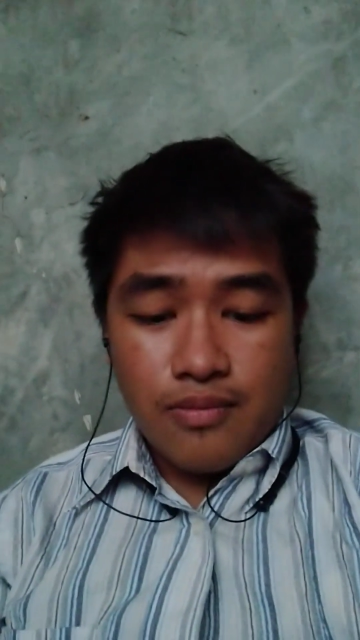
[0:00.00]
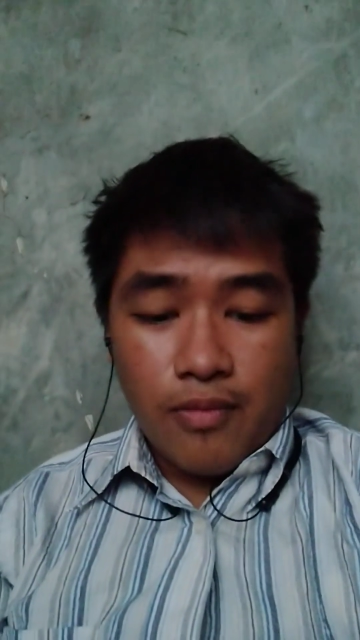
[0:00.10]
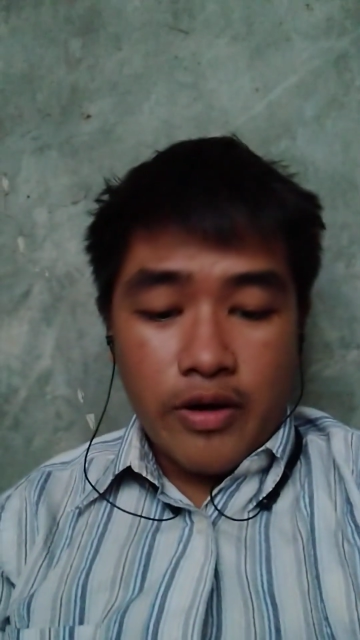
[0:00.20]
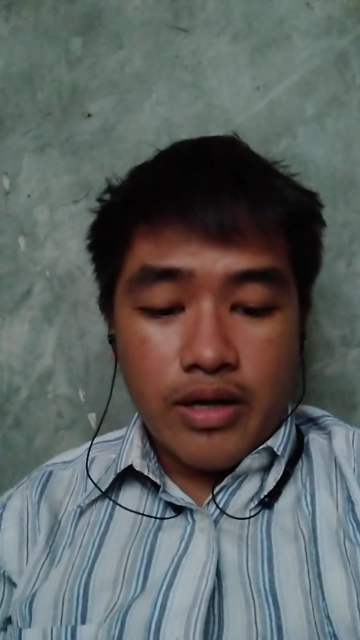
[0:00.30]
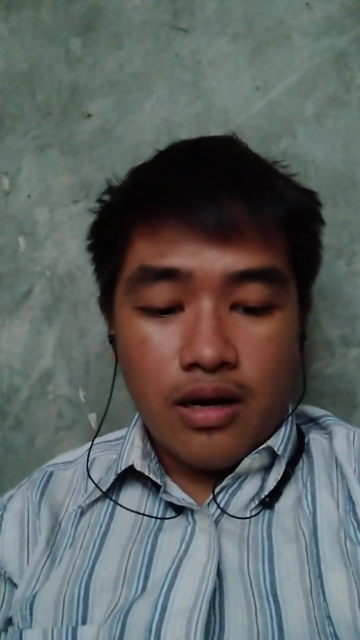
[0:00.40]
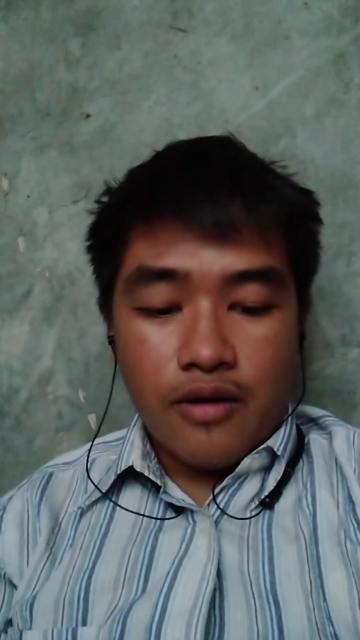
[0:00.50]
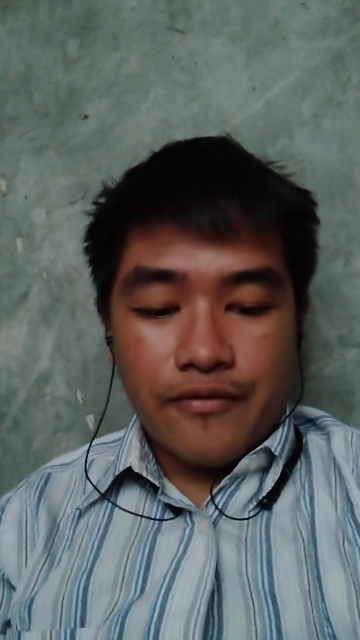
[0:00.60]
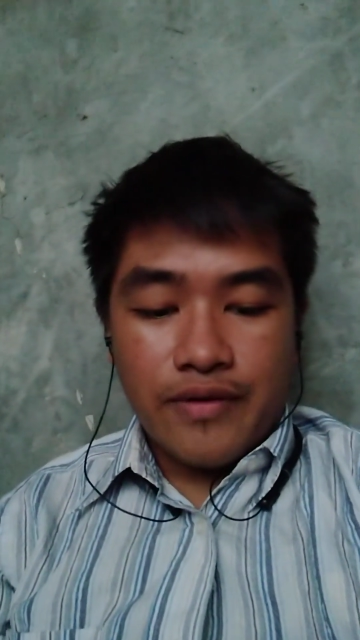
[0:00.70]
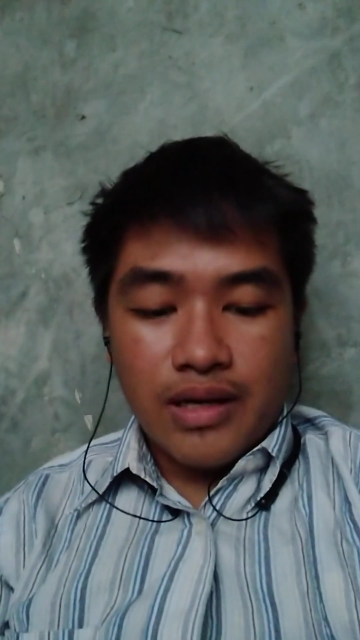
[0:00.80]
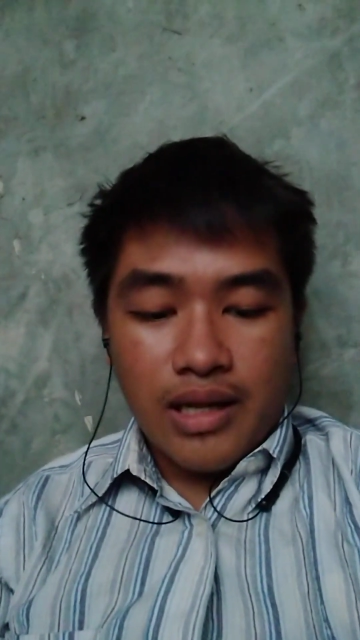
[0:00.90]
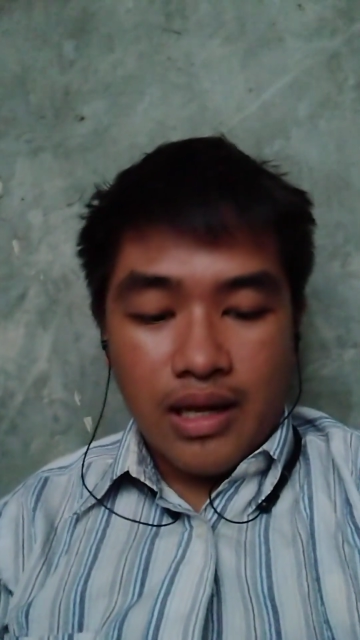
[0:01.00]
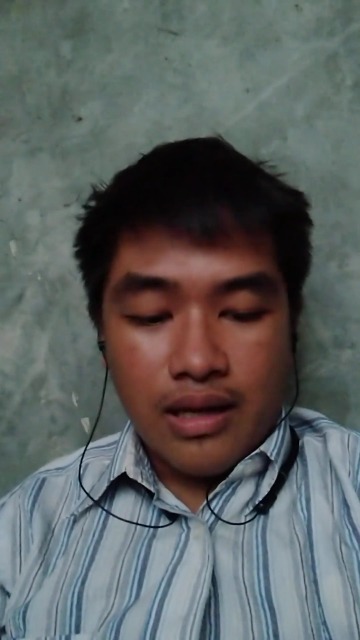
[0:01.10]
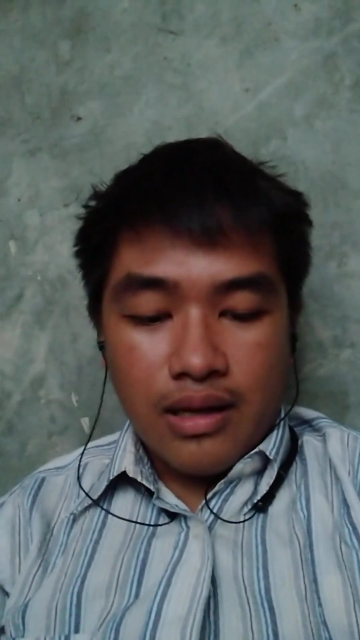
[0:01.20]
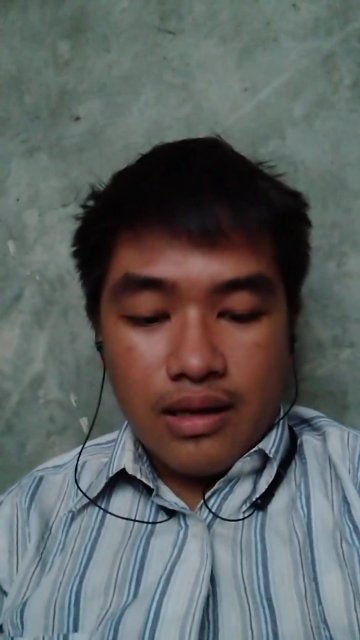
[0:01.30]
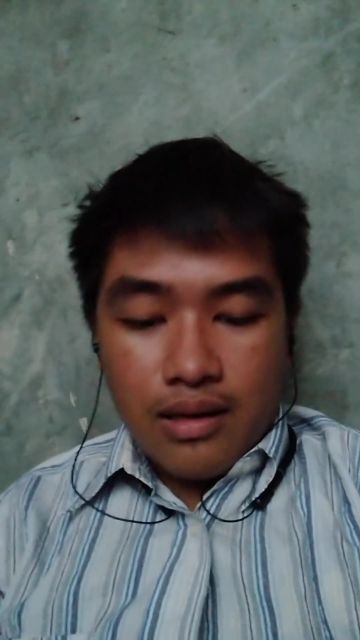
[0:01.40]
model of
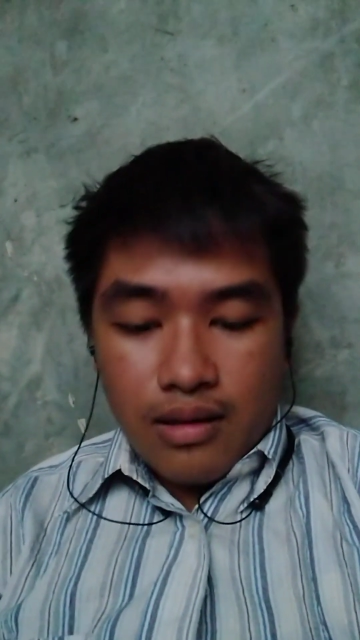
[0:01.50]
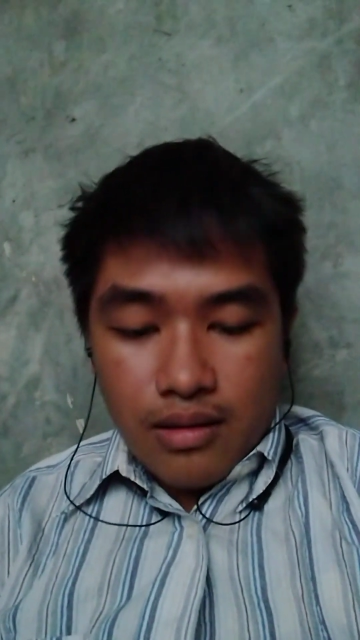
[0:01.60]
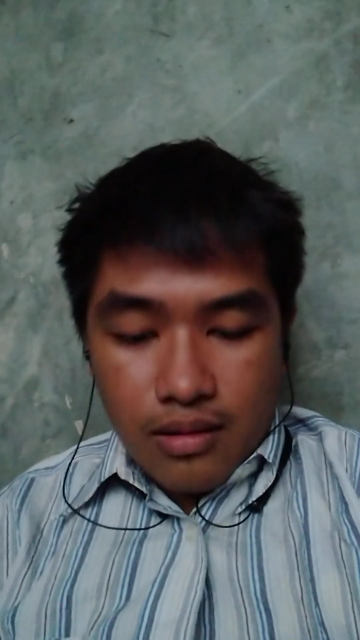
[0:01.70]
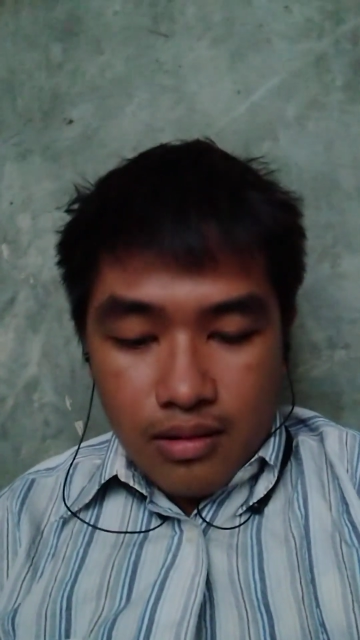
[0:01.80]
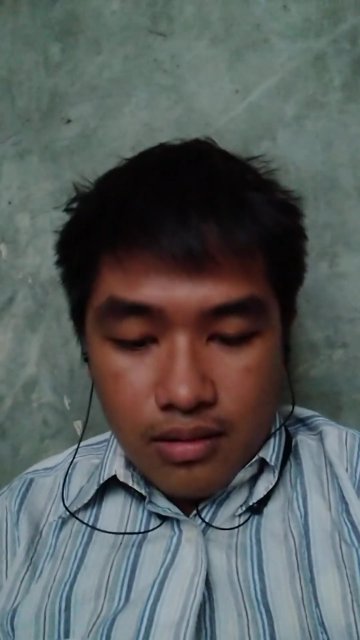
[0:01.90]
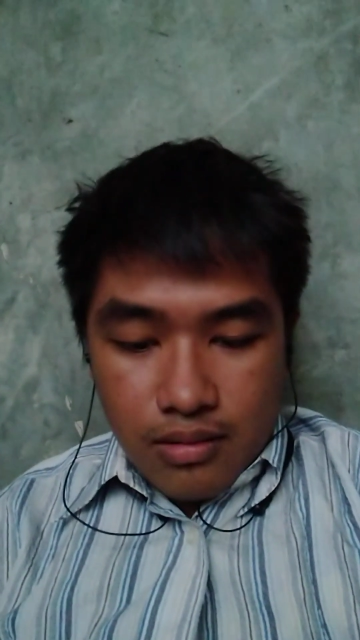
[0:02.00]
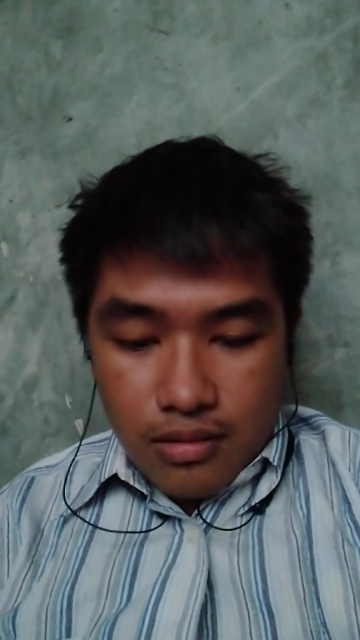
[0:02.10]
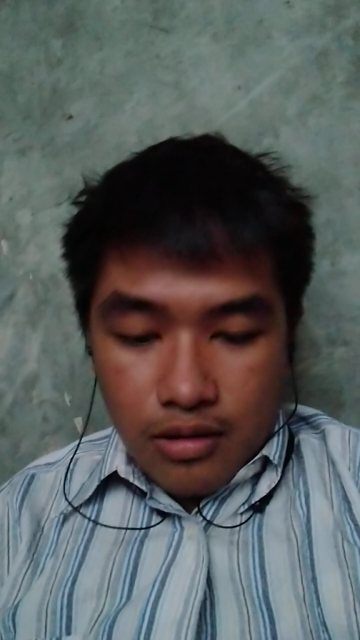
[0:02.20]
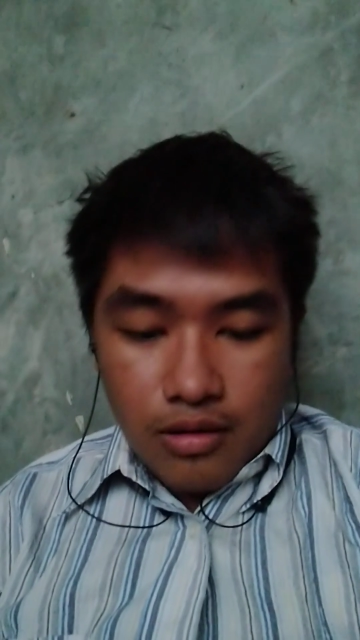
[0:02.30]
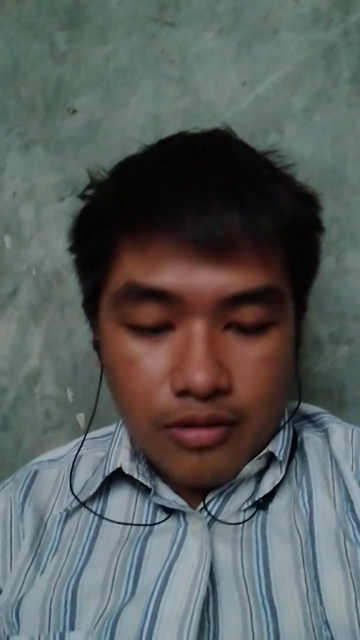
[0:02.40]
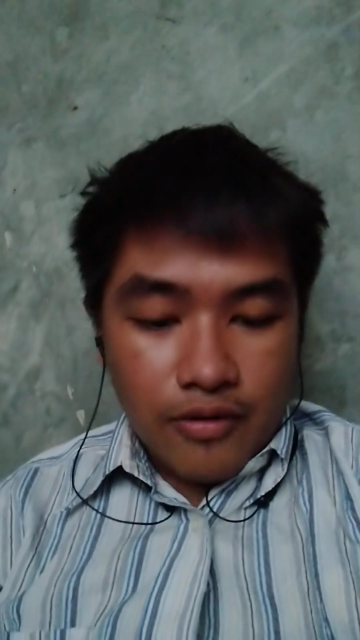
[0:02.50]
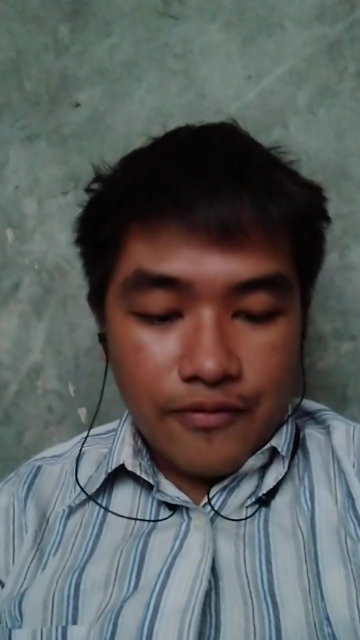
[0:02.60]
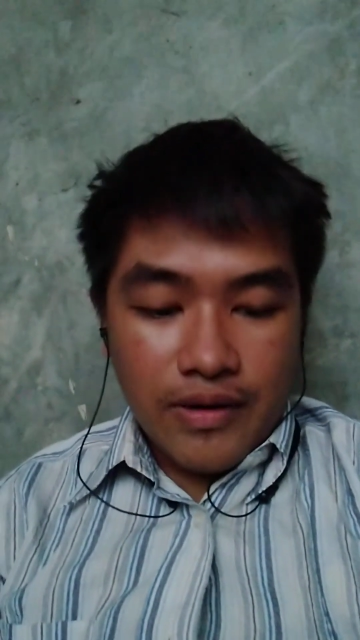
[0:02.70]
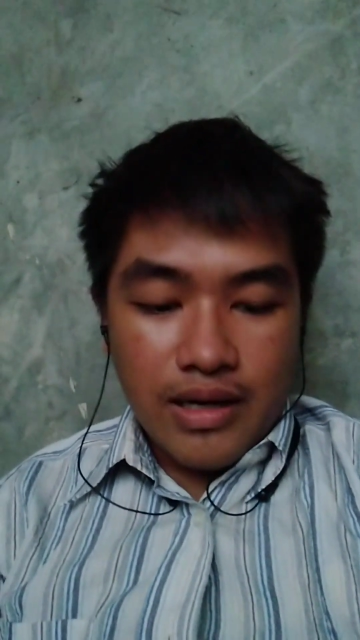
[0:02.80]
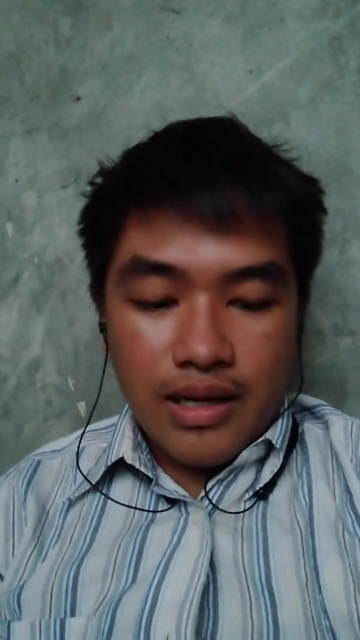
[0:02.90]
reading
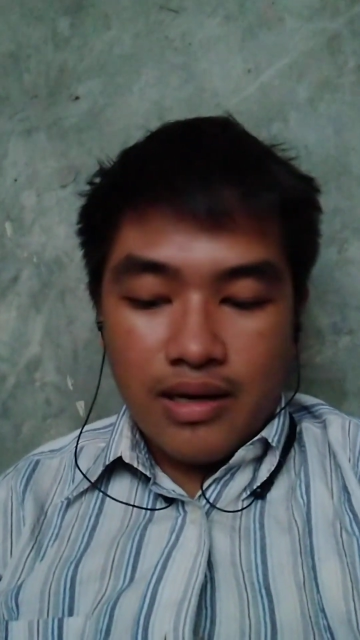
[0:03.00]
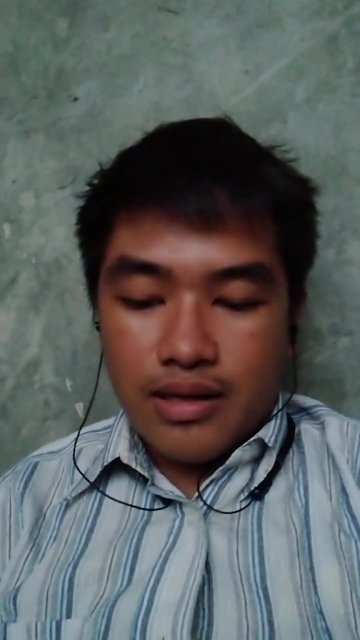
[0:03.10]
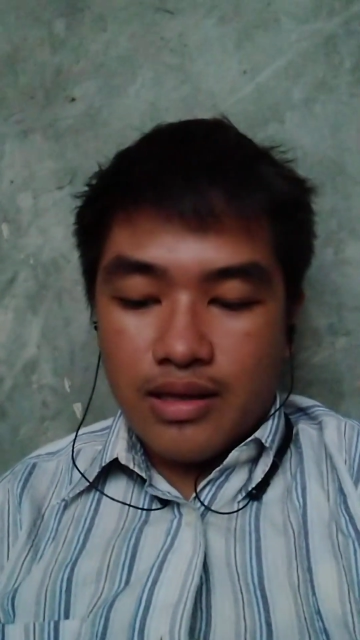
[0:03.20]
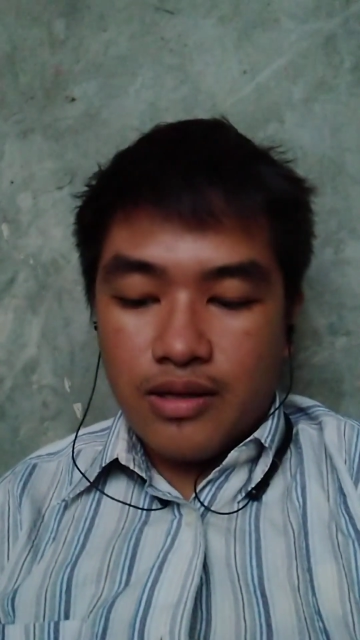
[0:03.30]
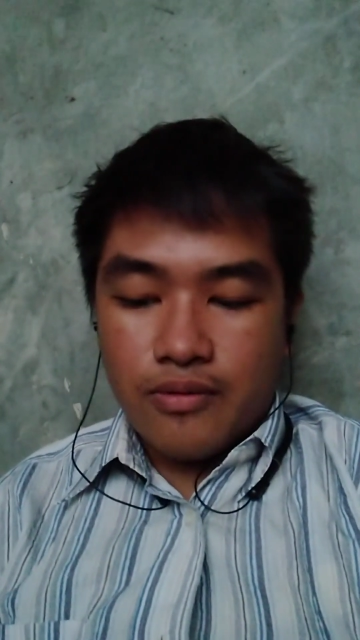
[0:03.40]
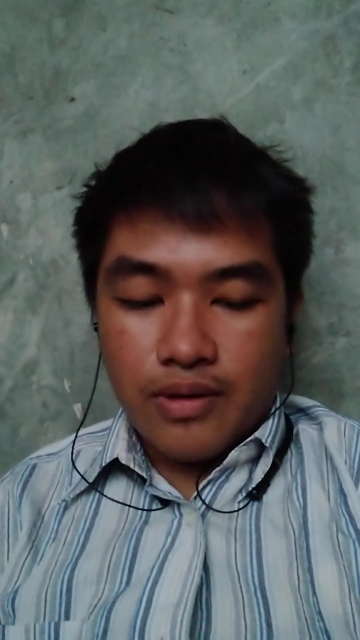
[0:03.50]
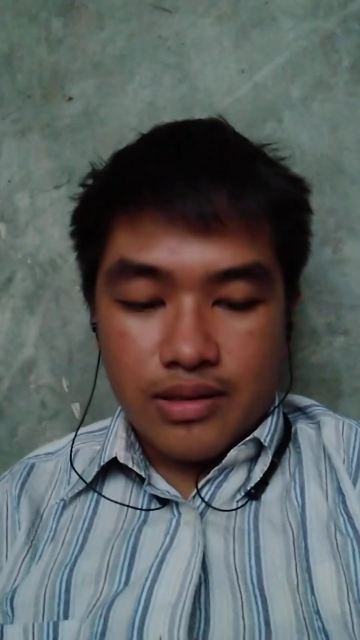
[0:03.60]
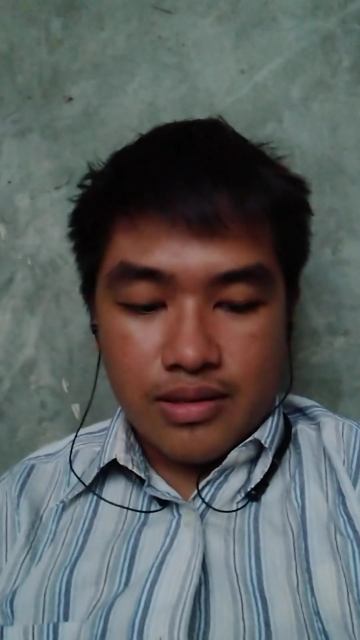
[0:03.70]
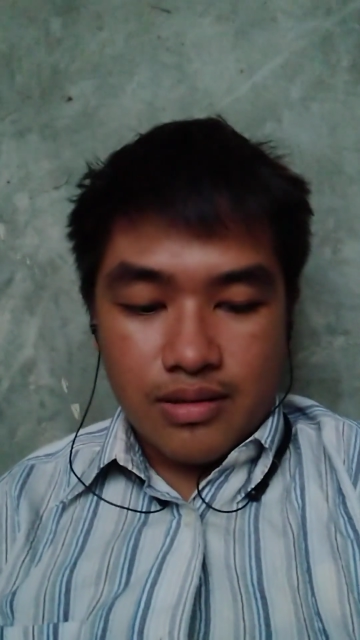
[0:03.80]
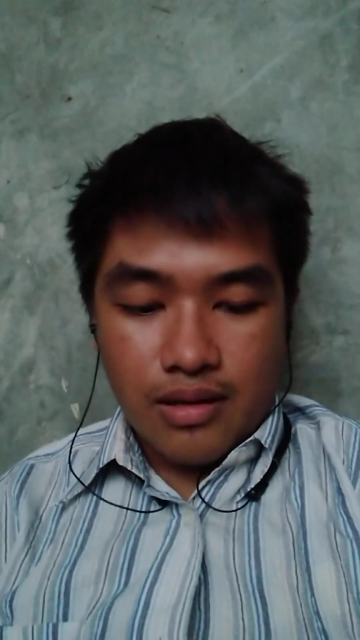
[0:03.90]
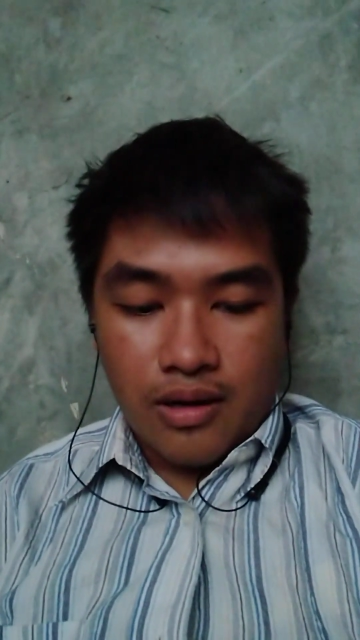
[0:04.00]
the theories.